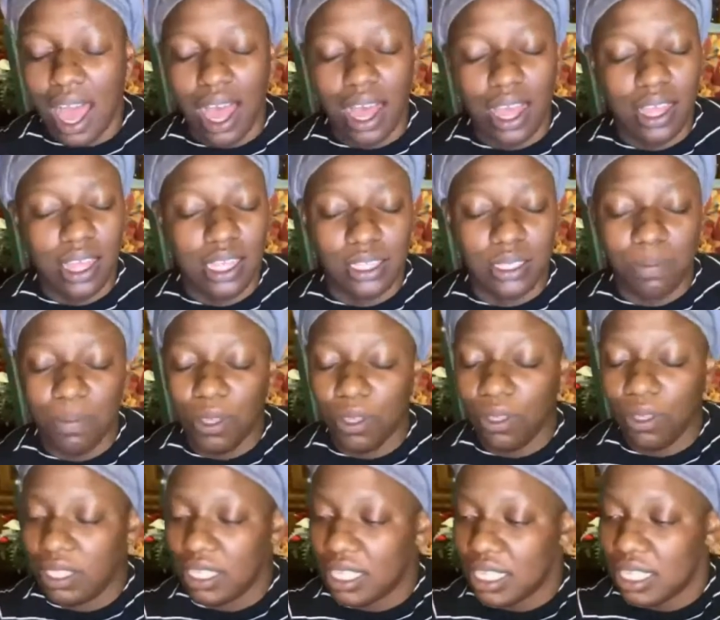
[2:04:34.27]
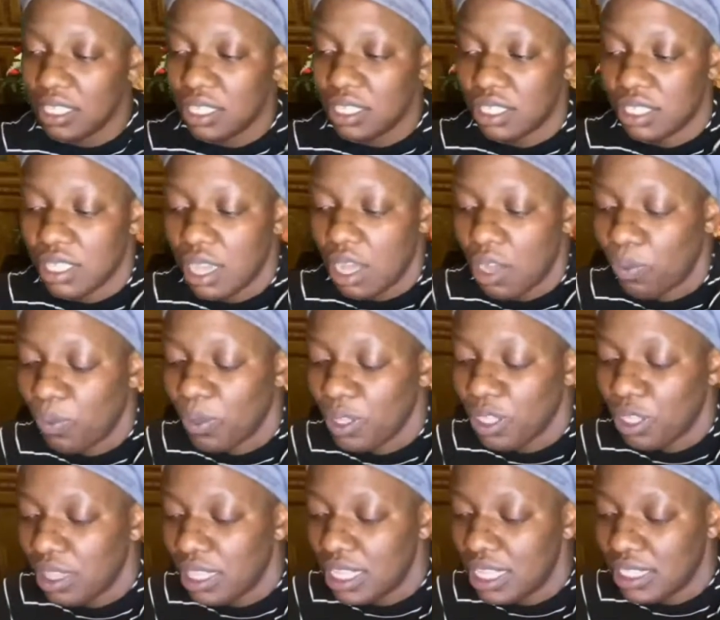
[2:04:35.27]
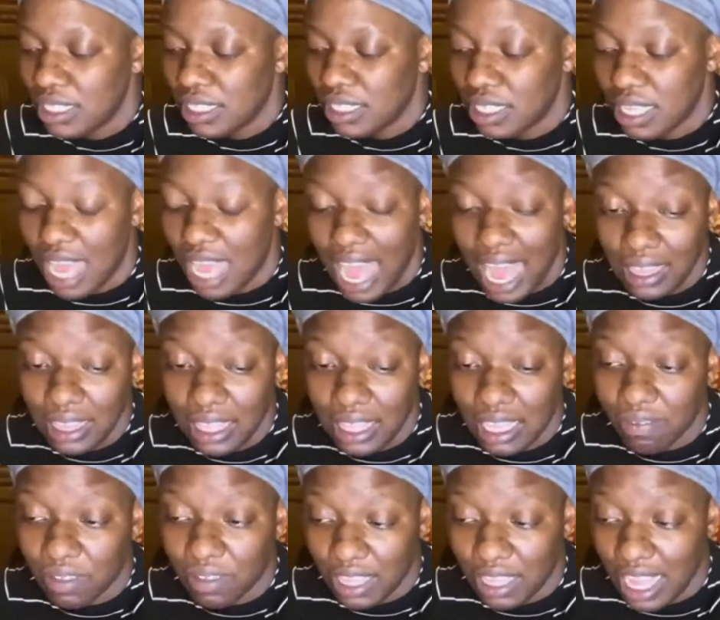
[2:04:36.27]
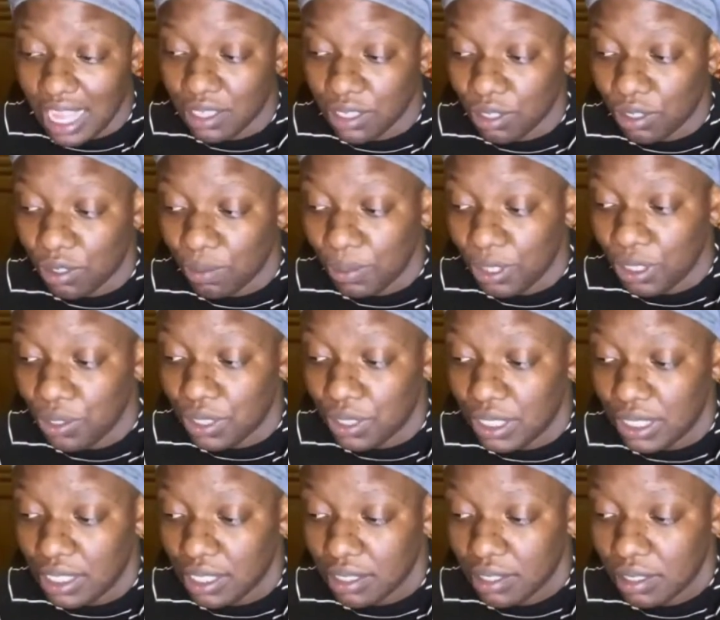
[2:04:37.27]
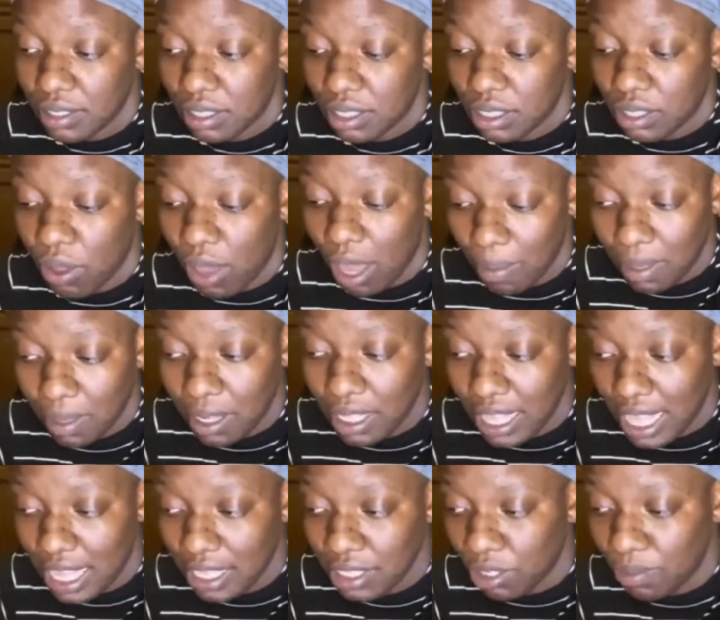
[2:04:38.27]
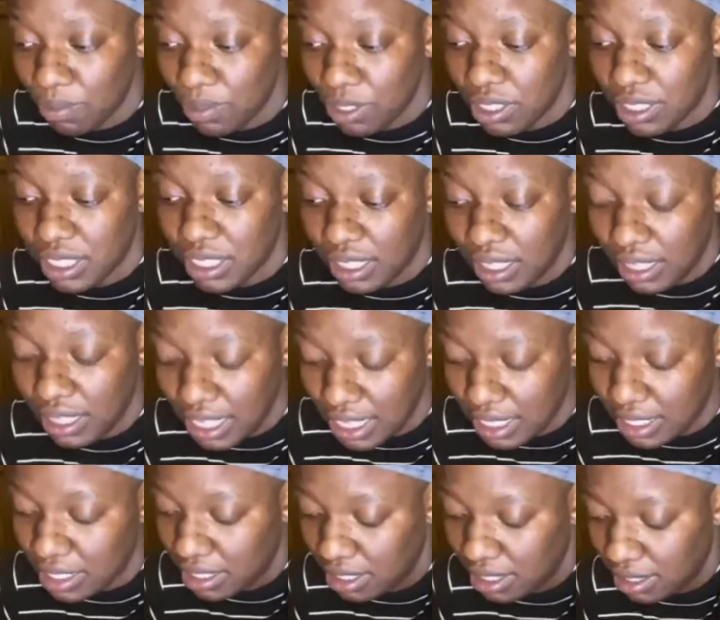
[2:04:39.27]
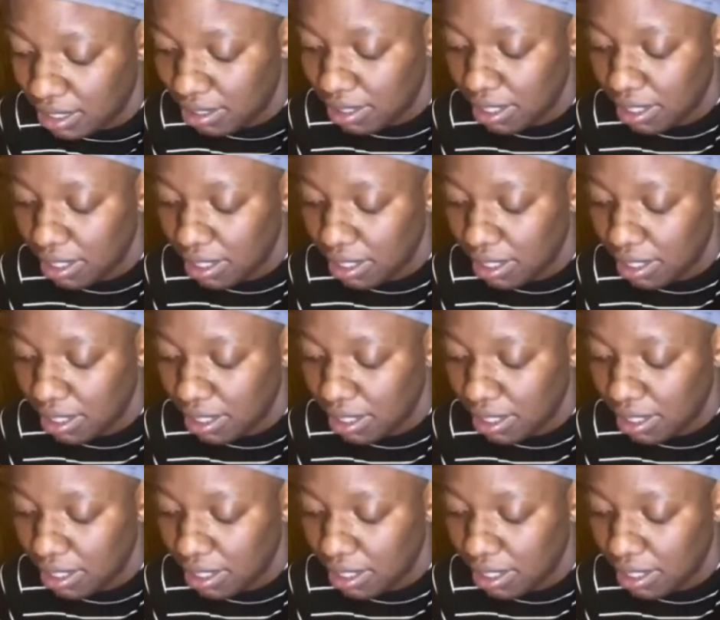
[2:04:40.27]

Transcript: His music is so, when you listen to, I love classical music. So I'm a classical music listener.